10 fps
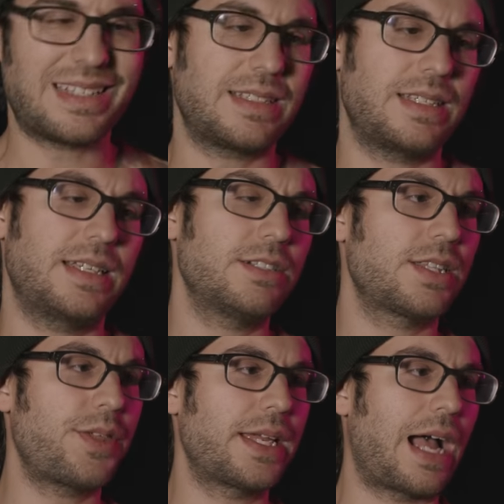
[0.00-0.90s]
Uh,
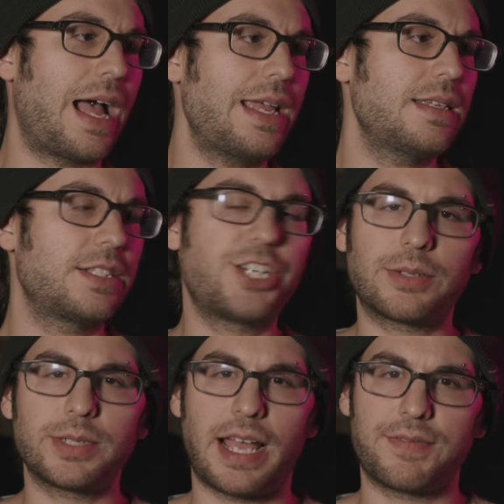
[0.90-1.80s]
here's the thing, I
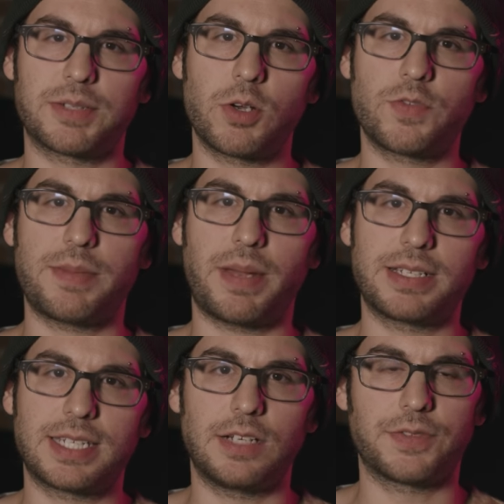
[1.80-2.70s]
generally have to motivate
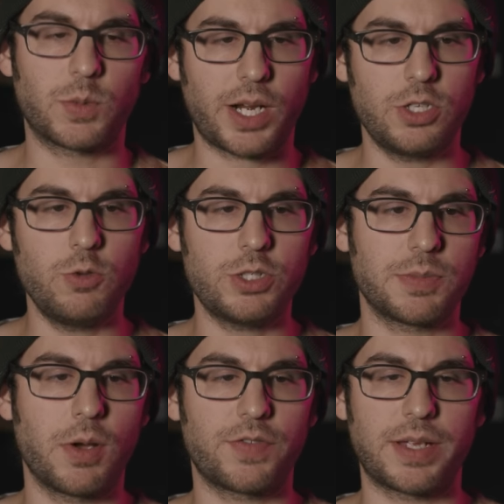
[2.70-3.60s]
myself, and what I use
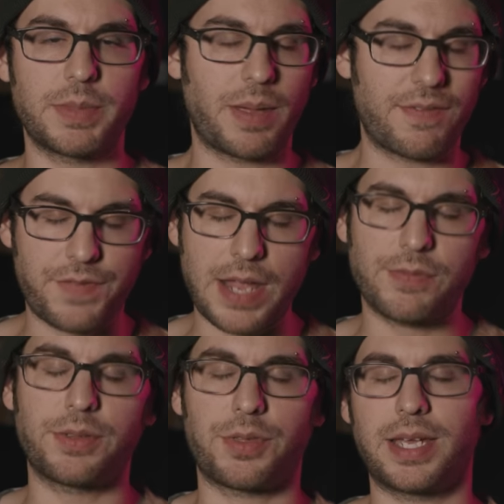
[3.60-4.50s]
to motivate me, my
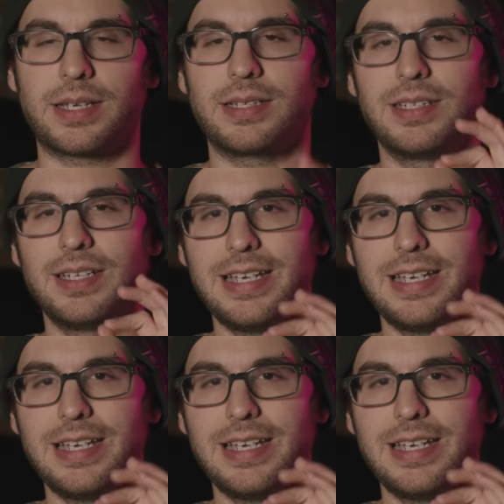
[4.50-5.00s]
favorite thing